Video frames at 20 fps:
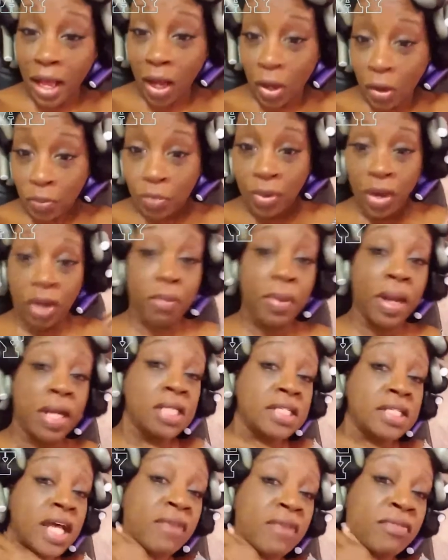I hope
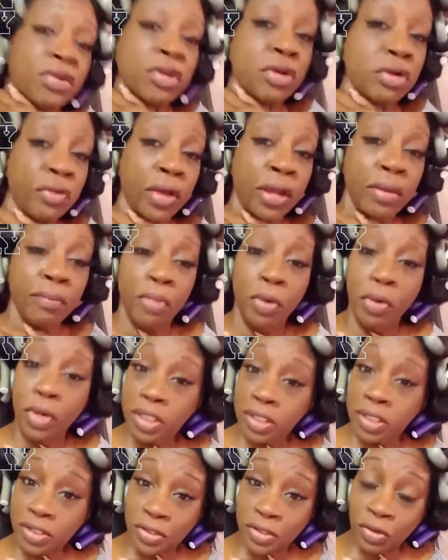everybody's having a great
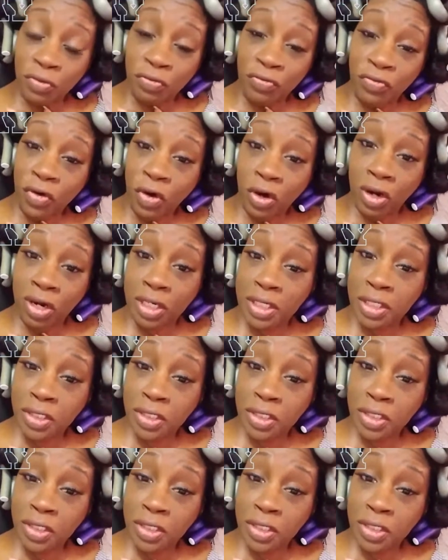morning so far.